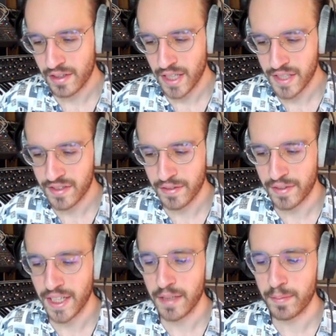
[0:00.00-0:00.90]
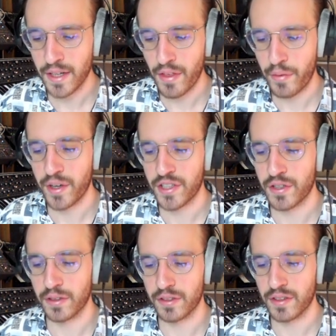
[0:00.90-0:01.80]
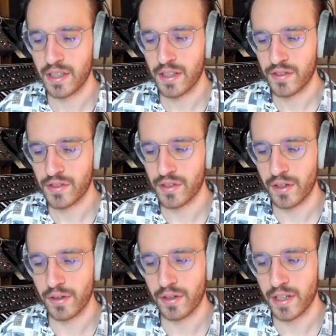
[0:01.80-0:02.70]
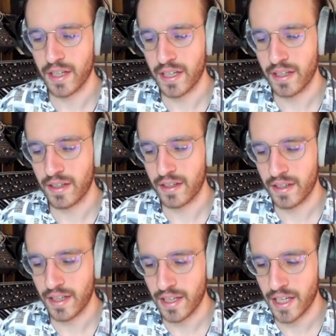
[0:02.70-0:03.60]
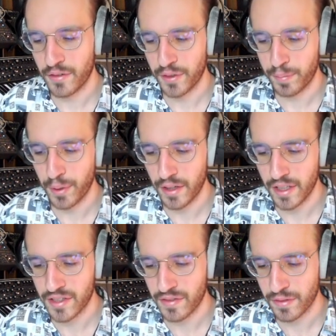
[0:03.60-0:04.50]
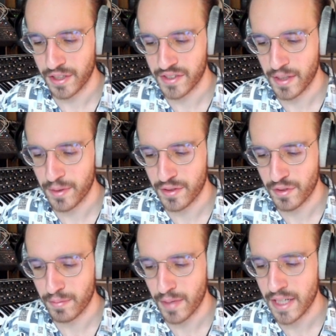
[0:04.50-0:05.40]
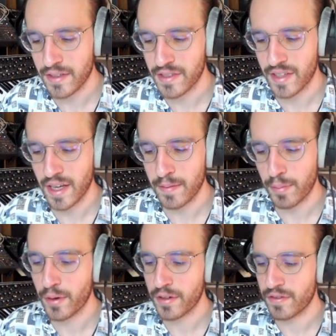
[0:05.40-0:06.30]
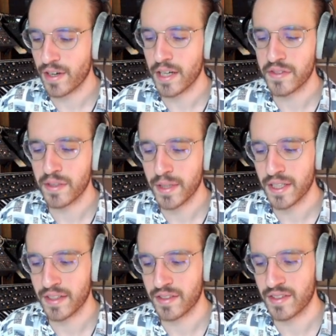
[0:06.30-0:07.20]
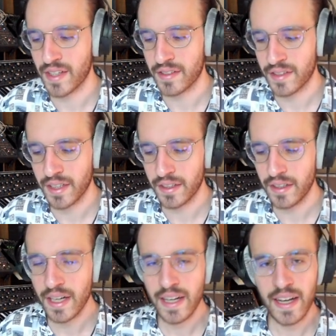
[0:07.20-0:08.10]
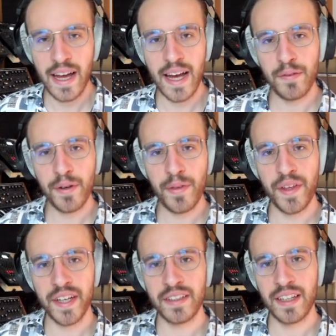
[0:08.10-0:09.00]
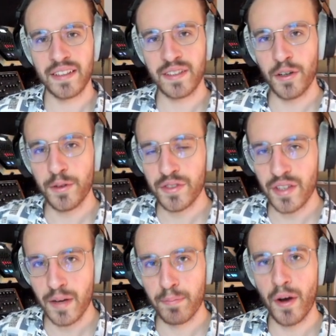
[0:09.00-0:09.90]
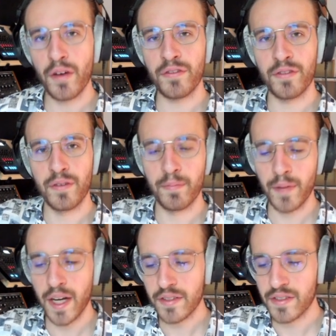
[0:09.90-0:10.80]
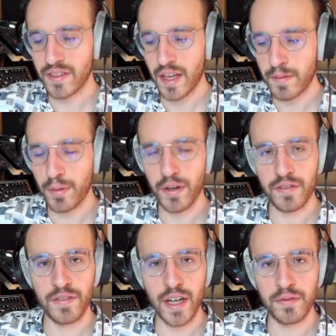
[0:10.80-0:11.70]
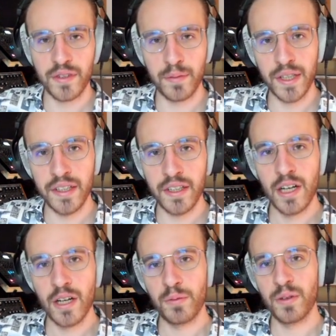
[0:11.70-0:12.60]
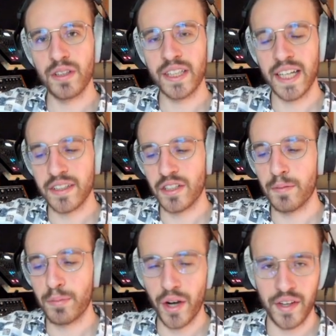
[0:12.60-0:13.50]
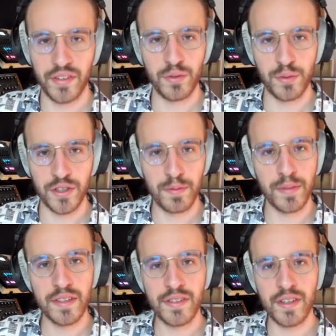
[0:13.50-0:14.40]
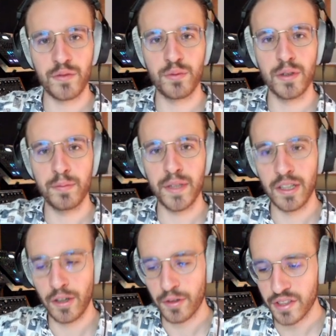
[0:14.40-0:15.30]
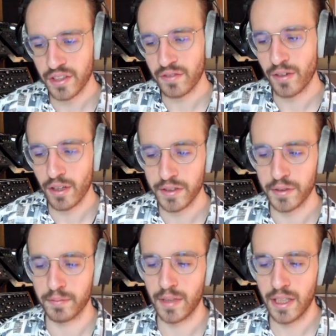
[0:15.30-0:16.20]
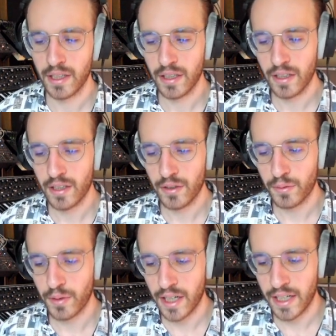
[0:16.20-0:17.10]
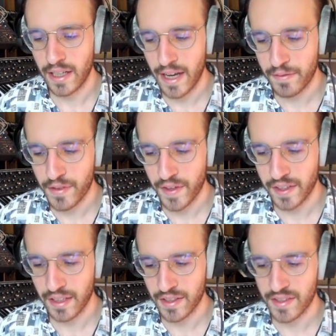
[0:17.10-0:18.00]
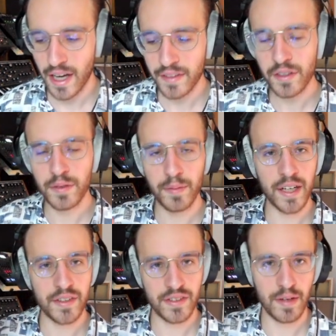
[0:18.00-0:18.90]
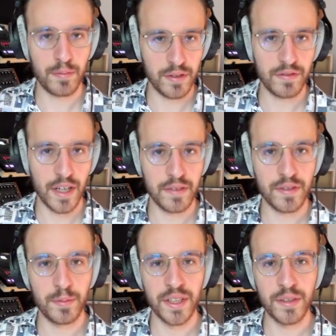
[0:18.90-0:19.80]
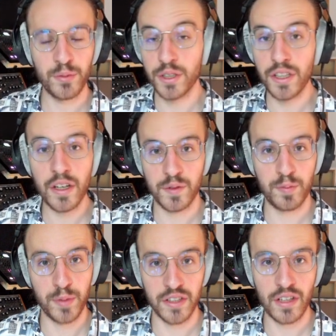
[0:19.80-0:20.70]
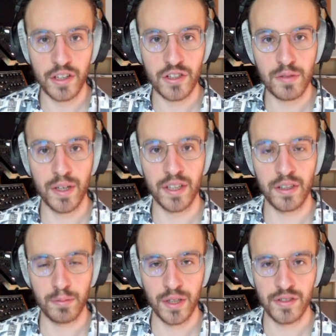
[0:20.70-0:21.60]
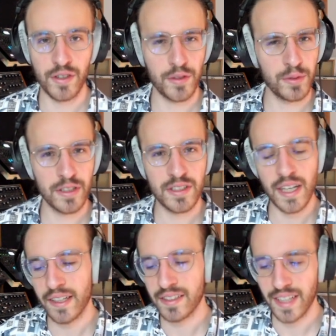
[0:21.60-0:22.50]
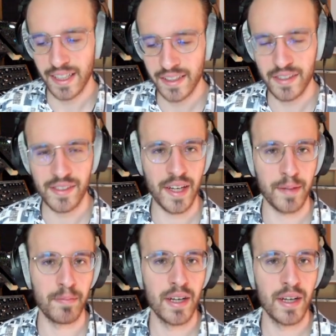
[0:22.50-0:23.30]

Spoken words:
is defined by the threshold. So if we put it, for example, to minus 10.5 dB, as it says here, everything that goes above minus 10.5 dB will get compressed, which means it will be lowered in volume. While everything that is under minus 10.5 dB will not be touched by the compressor, it will stay exactly the same.